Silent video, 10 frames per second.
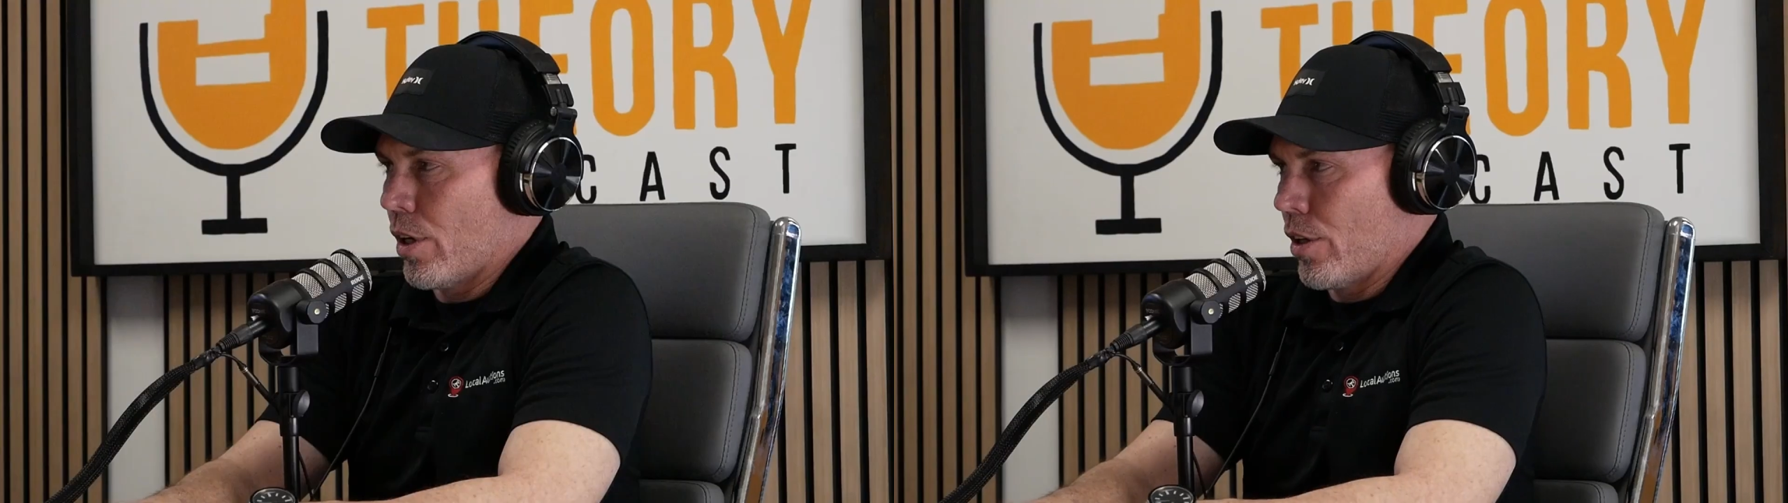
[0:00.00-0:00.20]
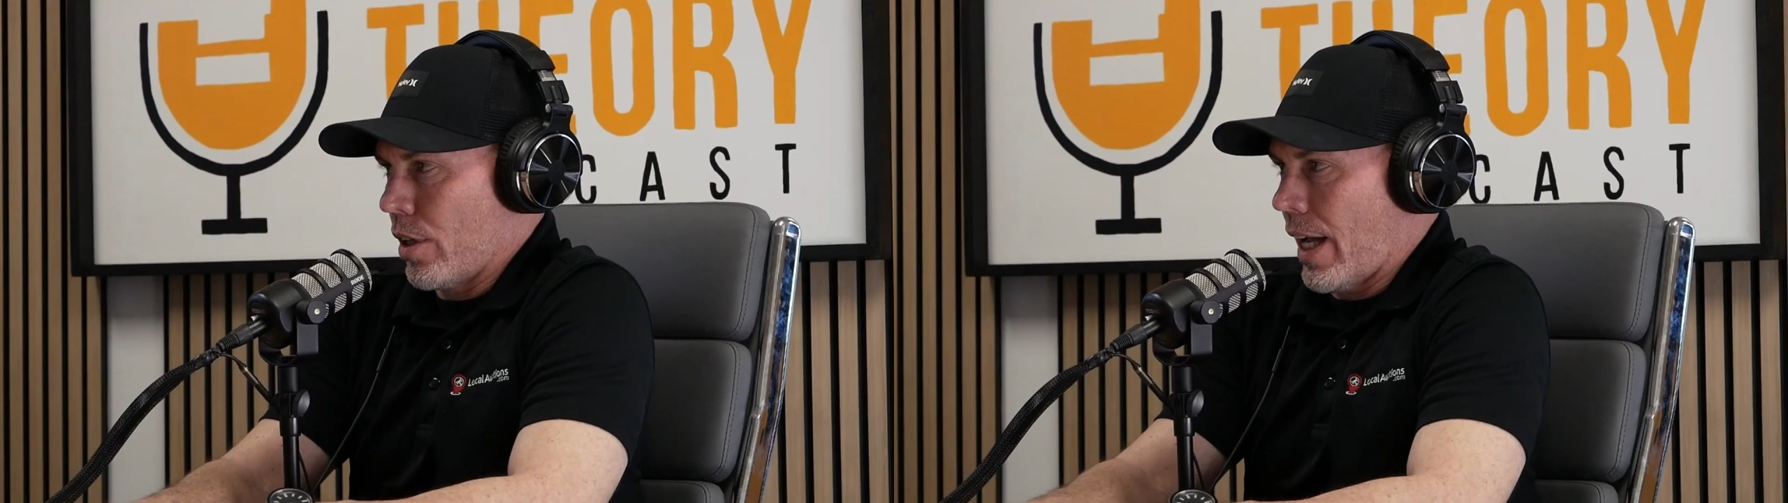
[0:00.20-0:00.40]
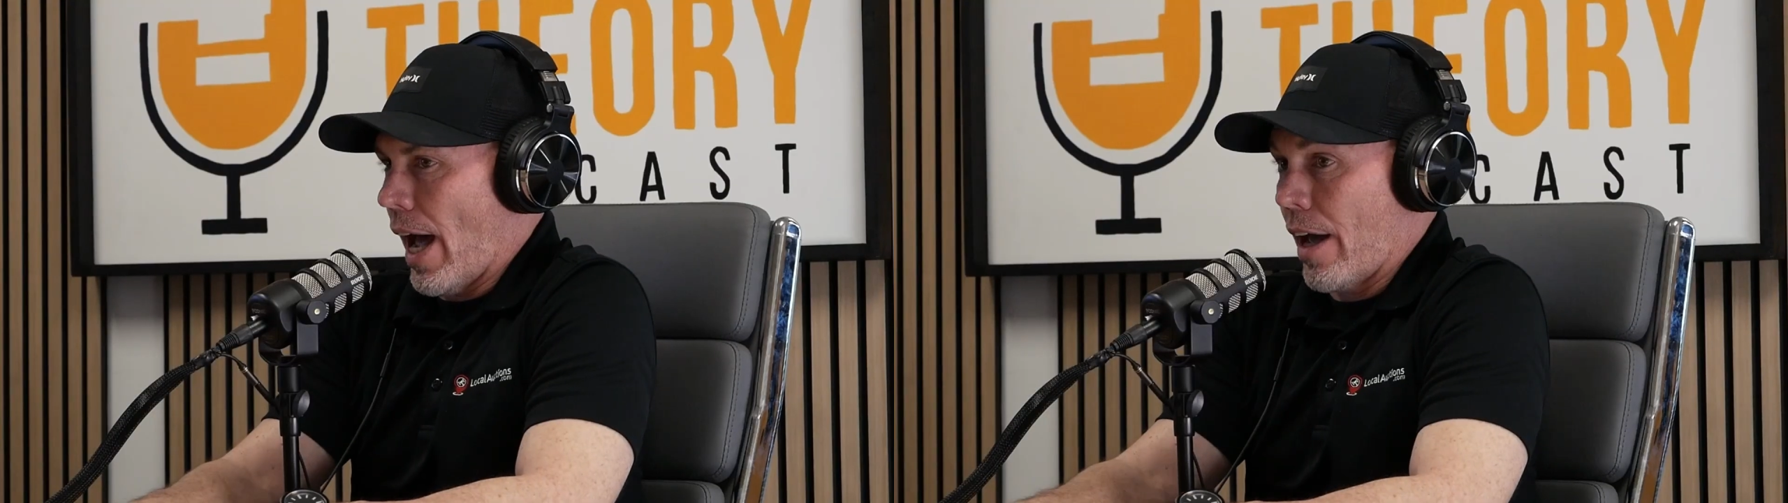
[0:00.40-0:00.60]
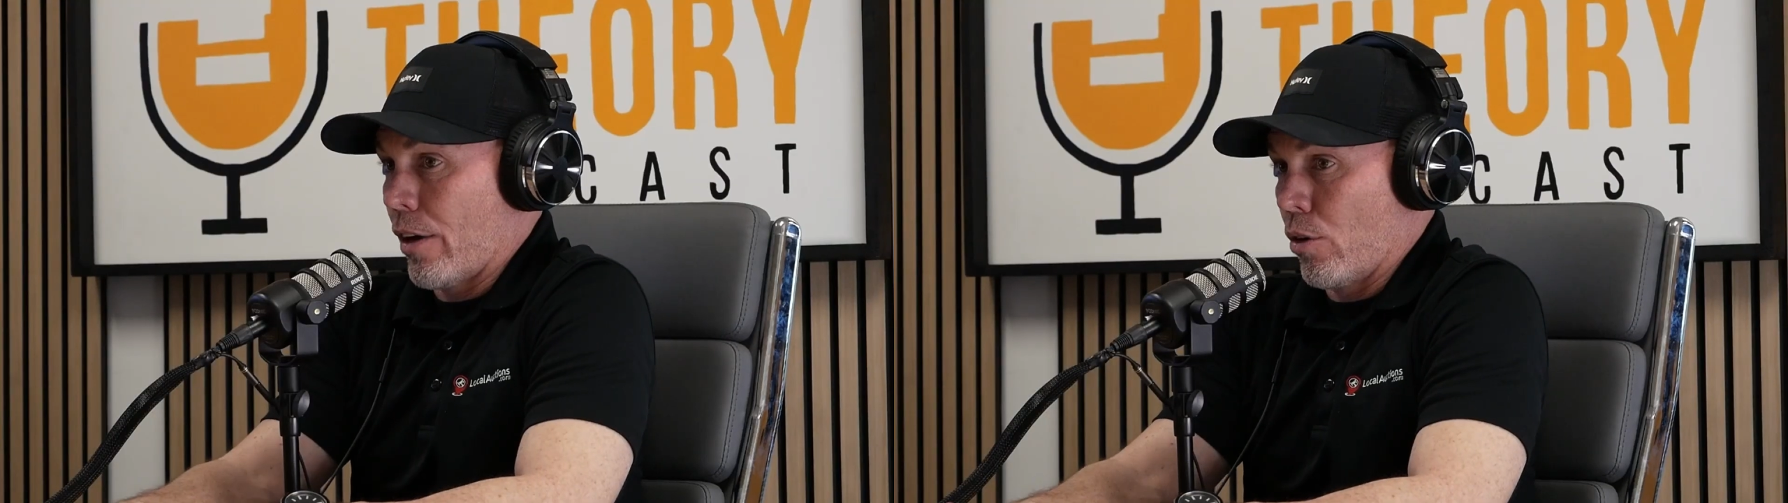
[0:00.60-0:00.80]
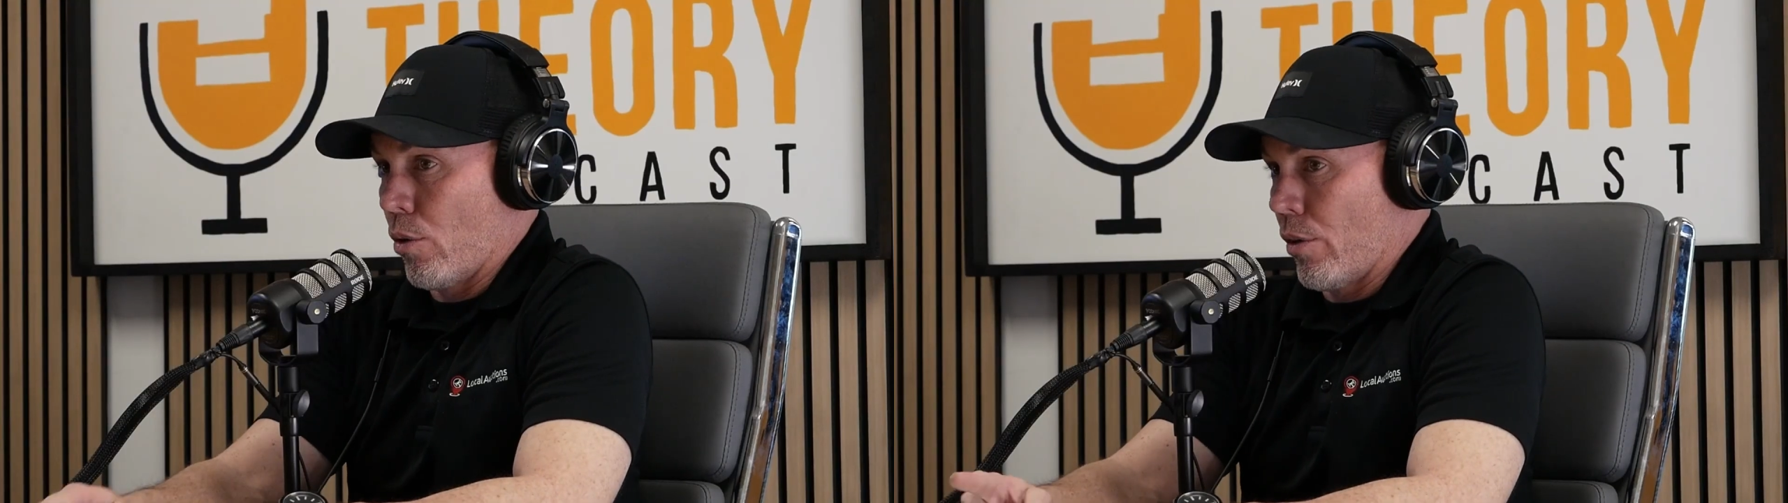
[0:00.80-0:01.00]
of the
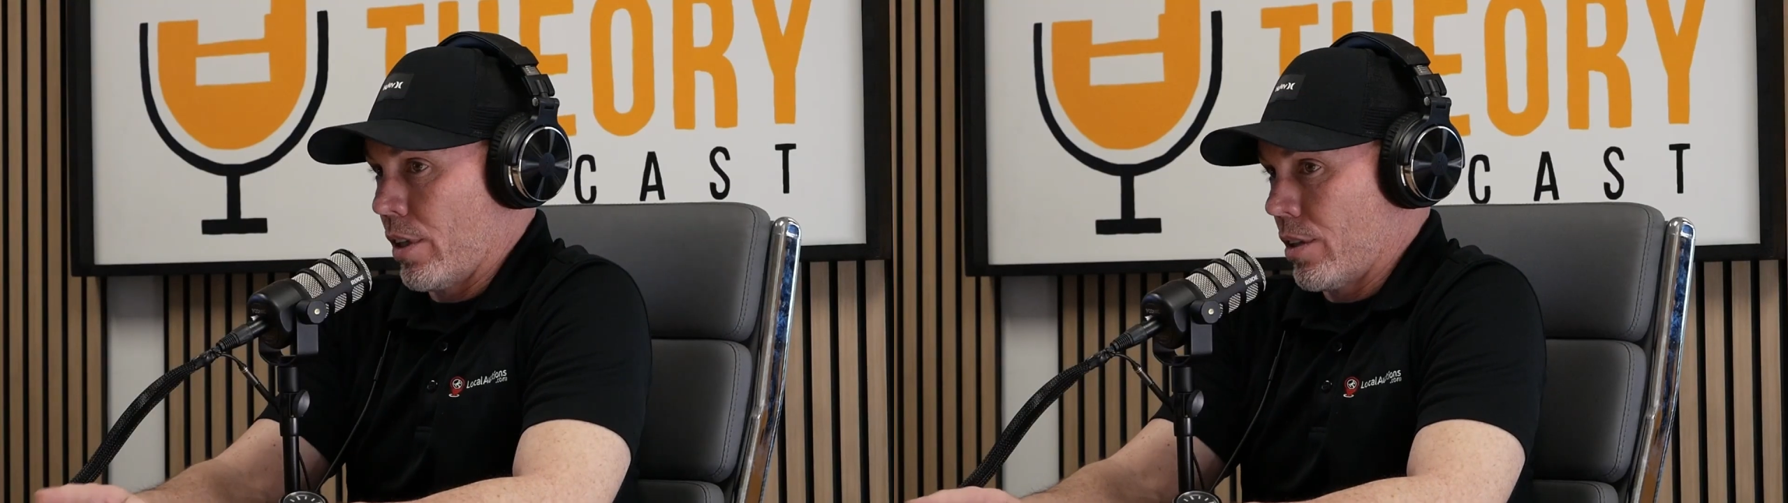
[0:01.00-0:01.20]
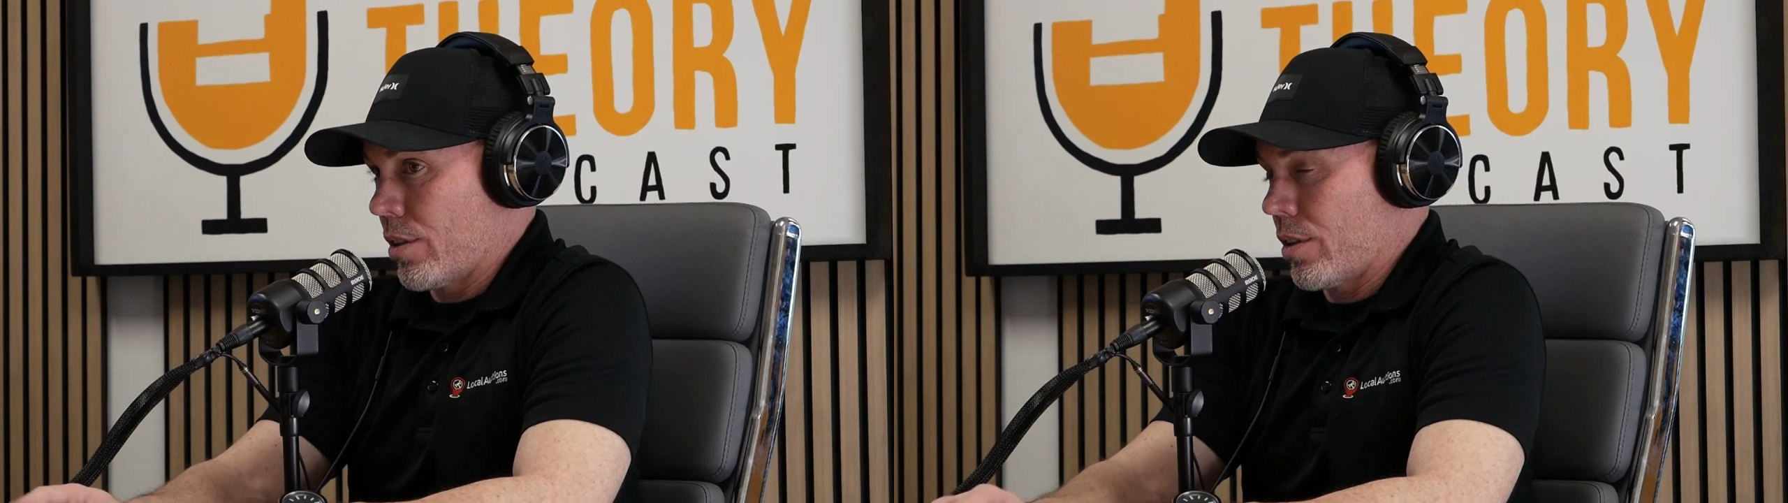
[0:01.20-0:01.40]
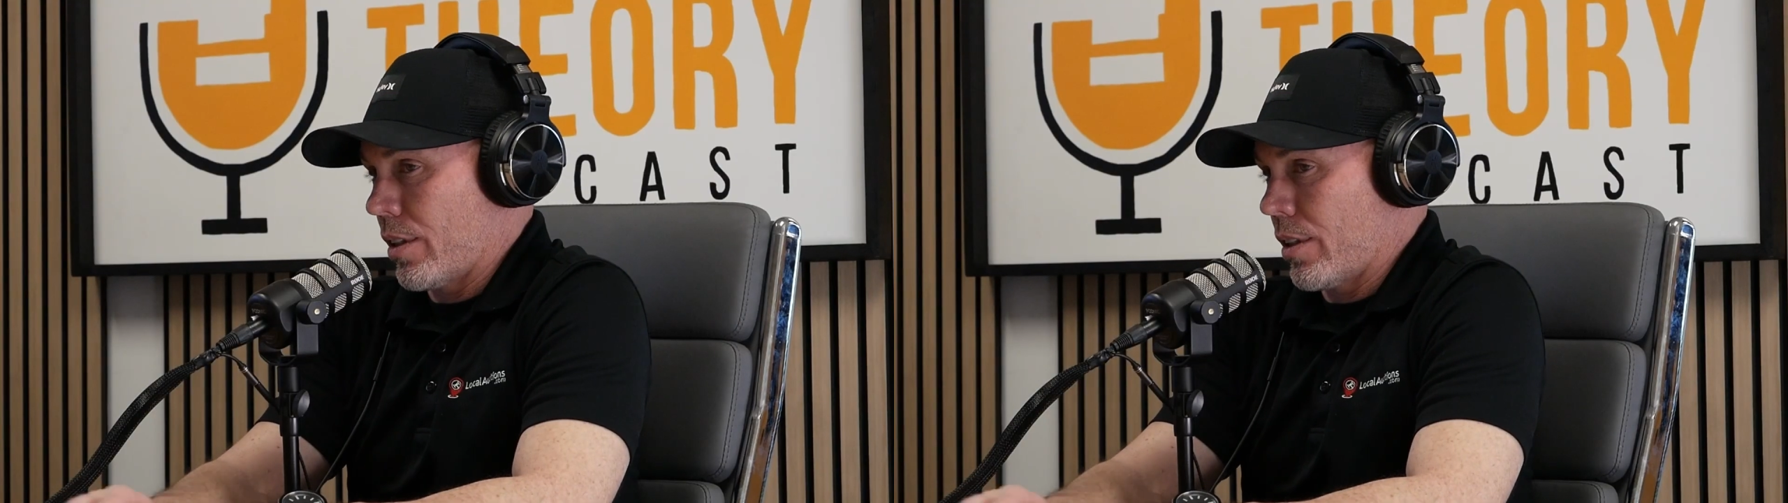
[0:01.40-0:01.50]
categories